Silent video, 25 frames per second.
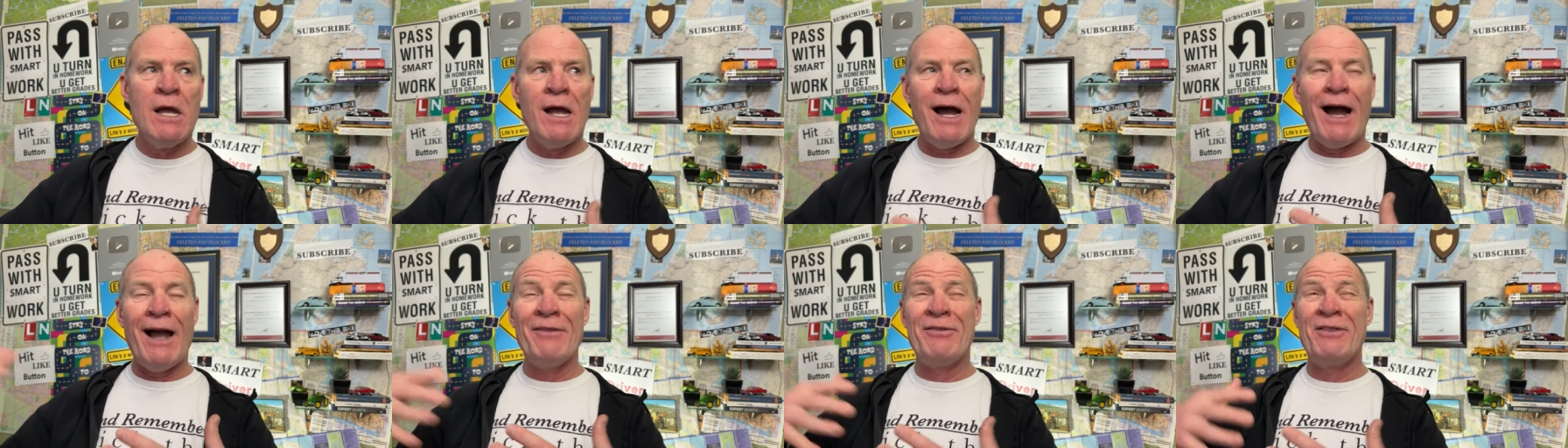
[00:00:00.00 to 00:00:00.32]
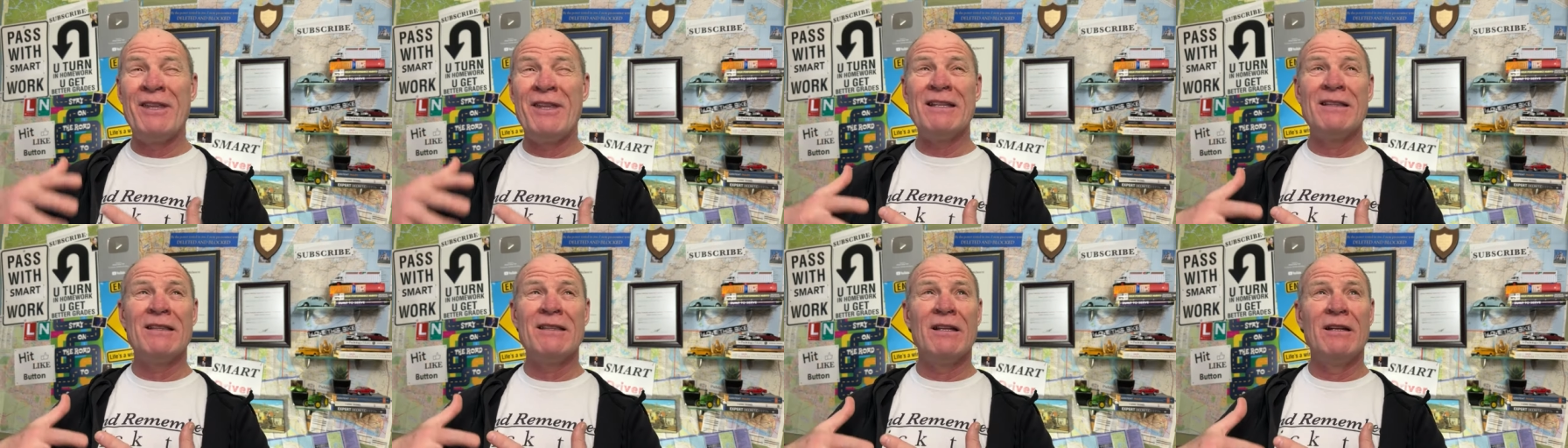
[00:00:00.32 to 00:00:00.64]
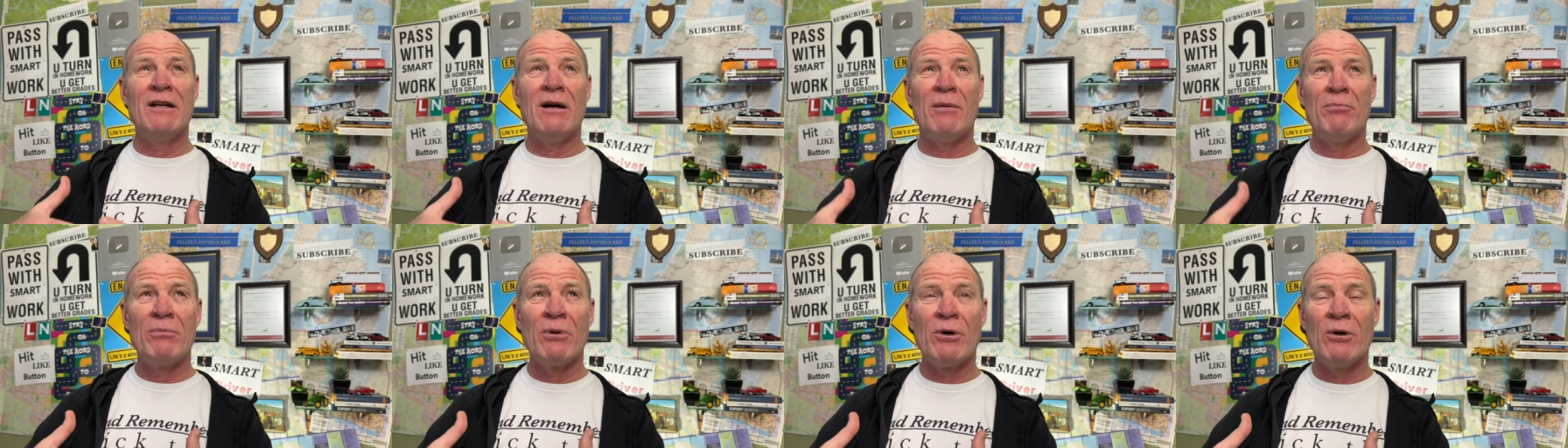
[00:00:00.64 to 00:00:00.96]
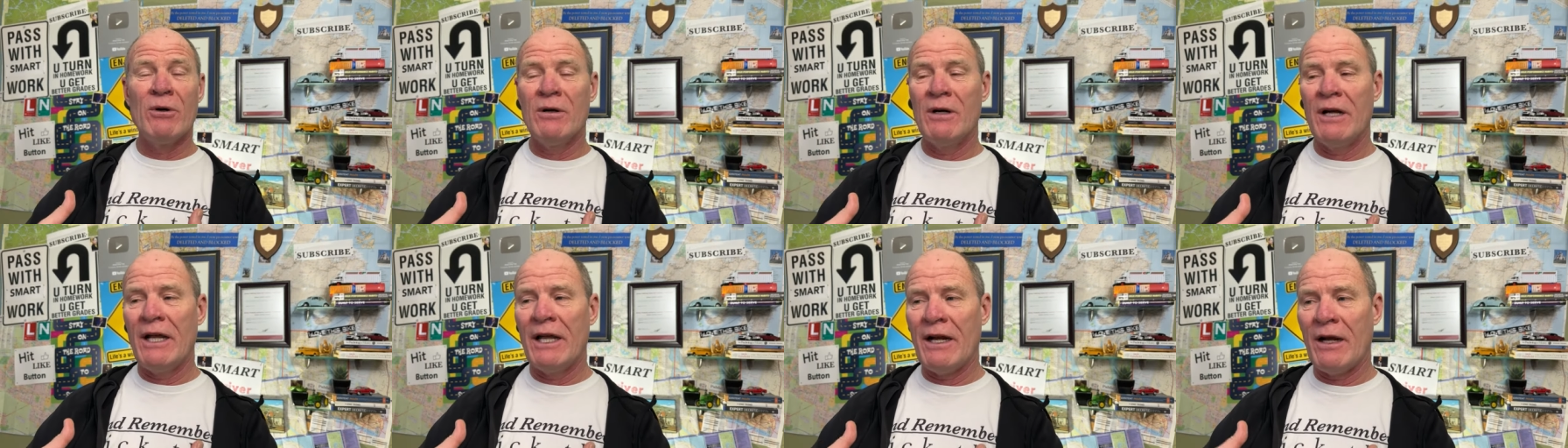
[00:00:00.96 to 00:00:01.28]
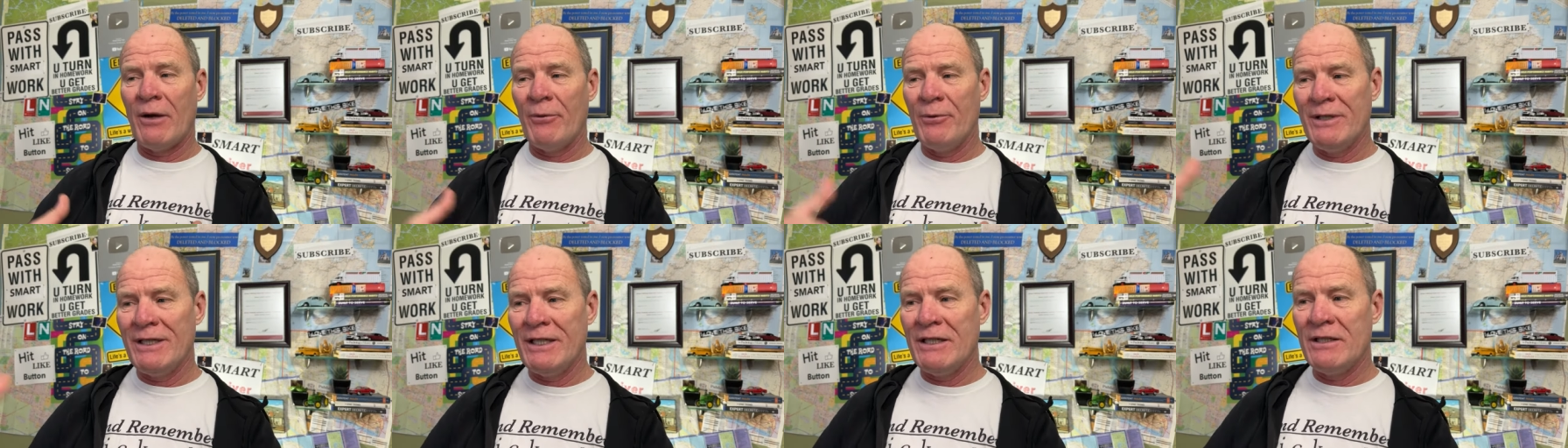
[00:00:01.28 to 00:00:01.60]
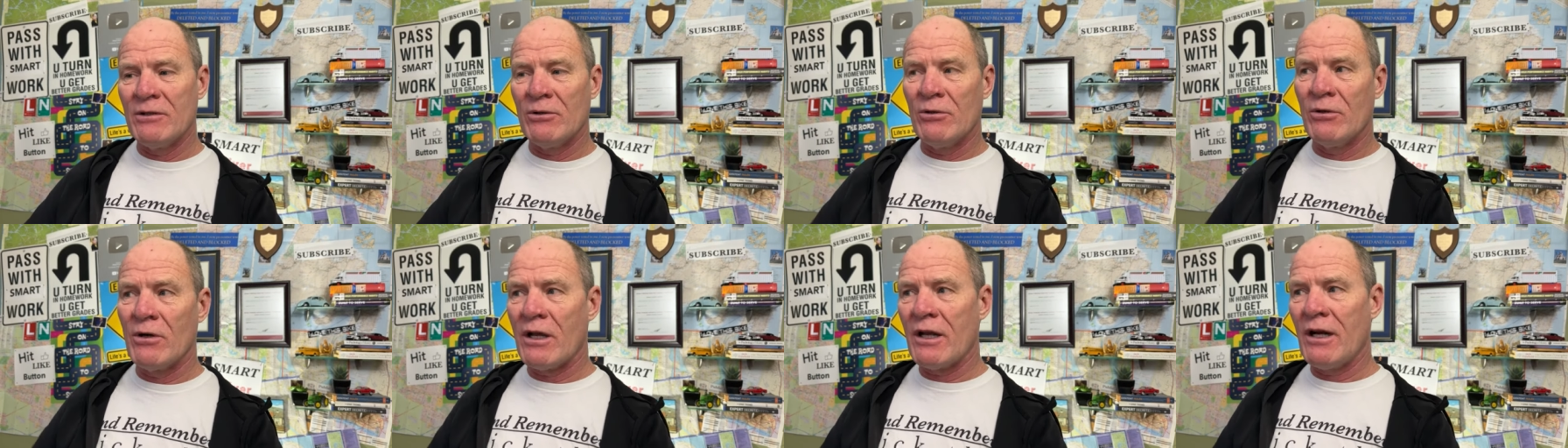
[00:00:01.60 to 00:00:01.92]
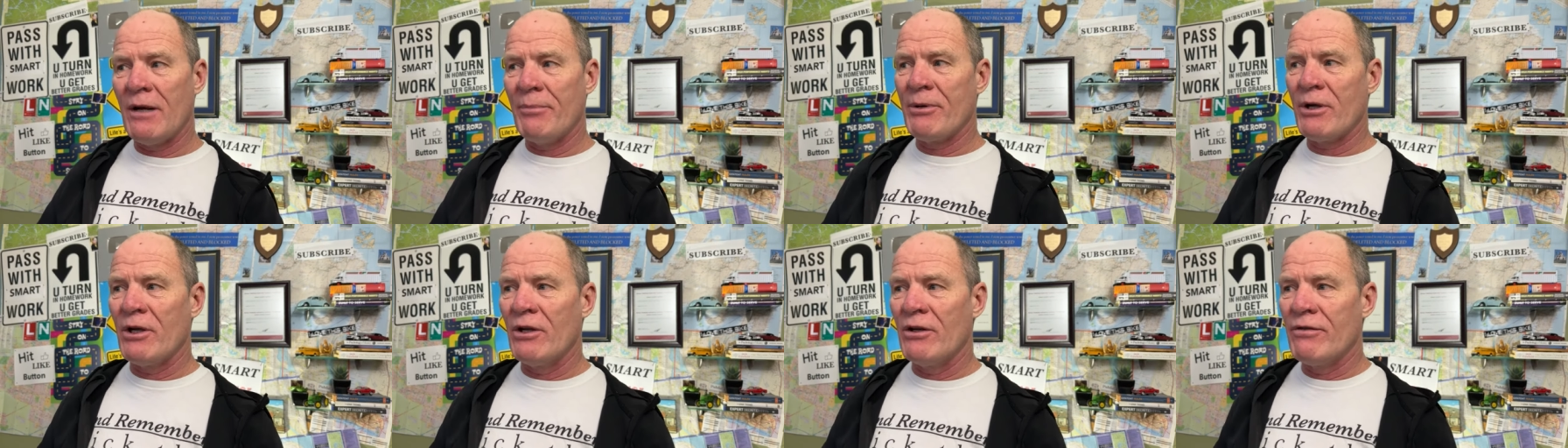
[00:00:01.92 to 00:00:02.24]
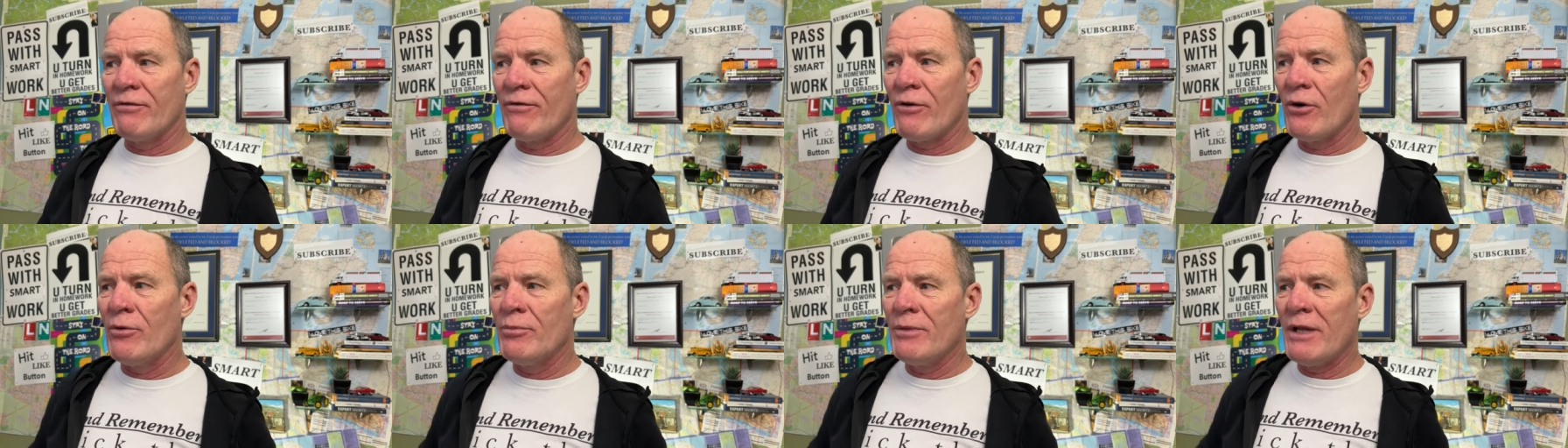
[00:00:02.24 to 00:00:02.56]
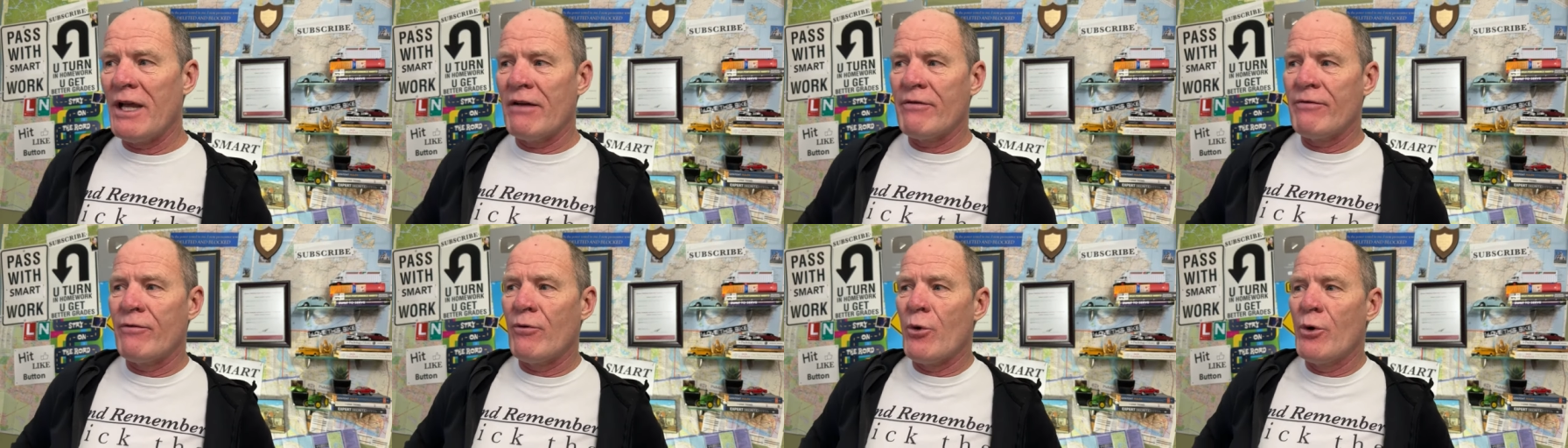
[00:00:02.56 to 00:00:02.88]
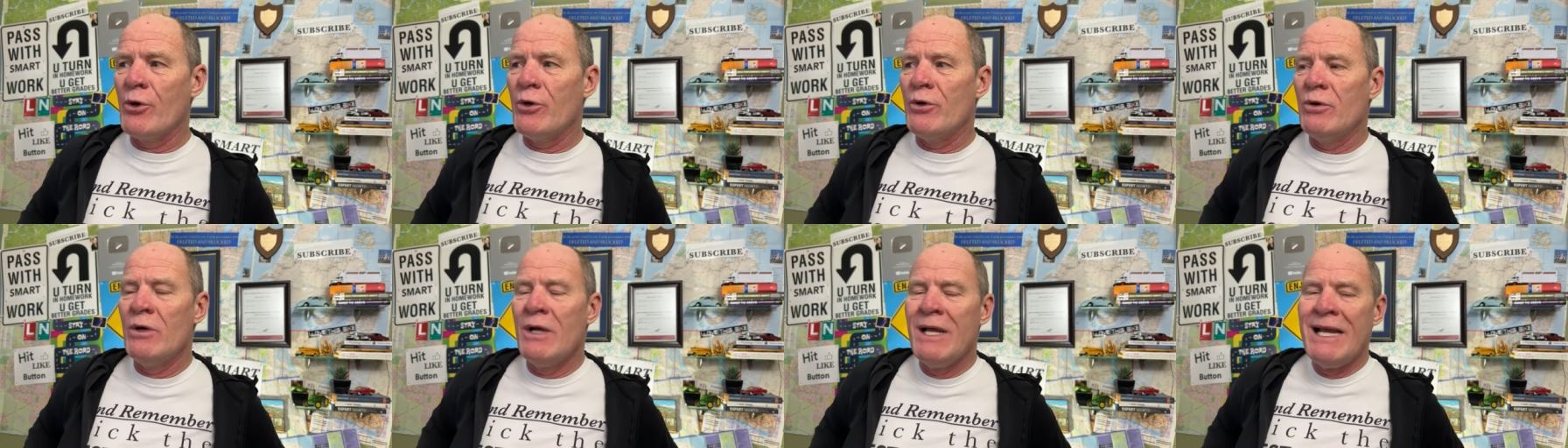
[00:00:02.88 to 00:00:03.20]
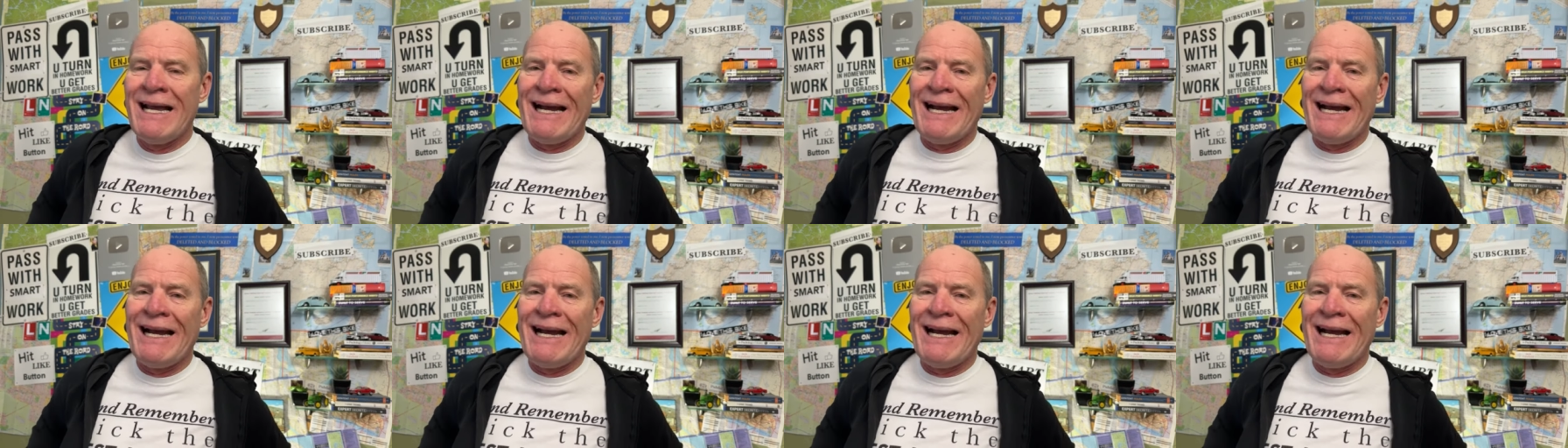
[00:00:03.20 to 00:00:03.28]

I think the number, and I would need to look it up and confirm that for you.